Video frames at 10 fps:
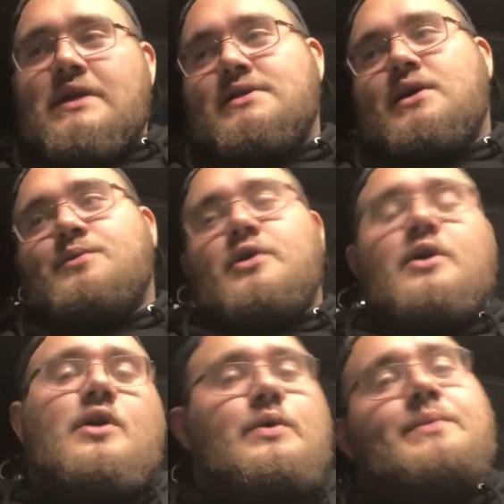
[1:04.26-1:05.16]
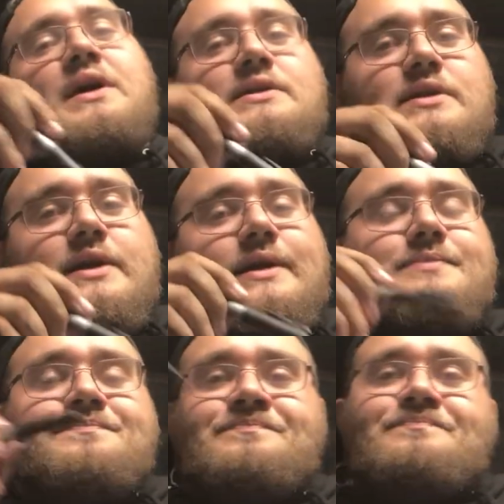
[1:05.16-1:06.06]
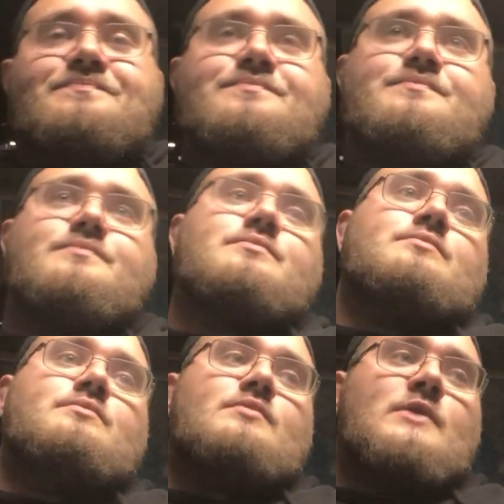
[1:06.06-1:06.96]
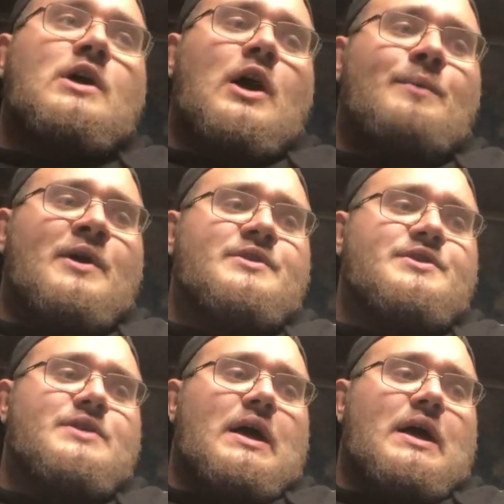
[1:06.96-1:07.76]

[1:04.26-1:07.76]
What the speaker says: So I'm going all the way back to that. How much